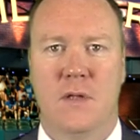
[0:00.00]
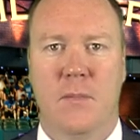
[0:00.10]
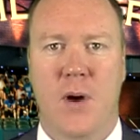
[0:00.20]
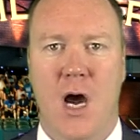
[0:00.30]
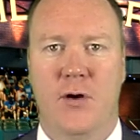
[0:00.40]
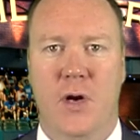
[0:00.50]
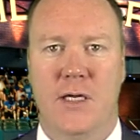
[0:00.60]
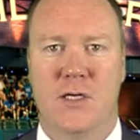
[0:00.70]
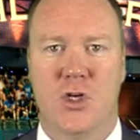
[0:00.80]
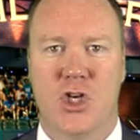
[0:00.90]
The
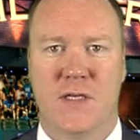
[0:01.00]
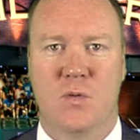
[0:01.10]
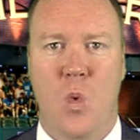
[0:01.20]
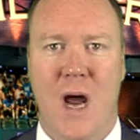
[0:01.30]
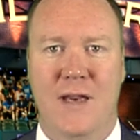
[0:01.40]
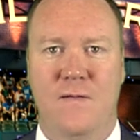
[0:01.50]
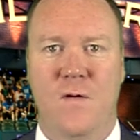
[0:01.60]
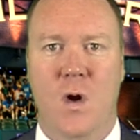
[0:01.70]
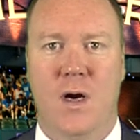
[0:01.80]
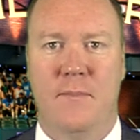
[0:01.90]
Padres are just 1-4
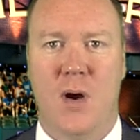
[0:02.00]
in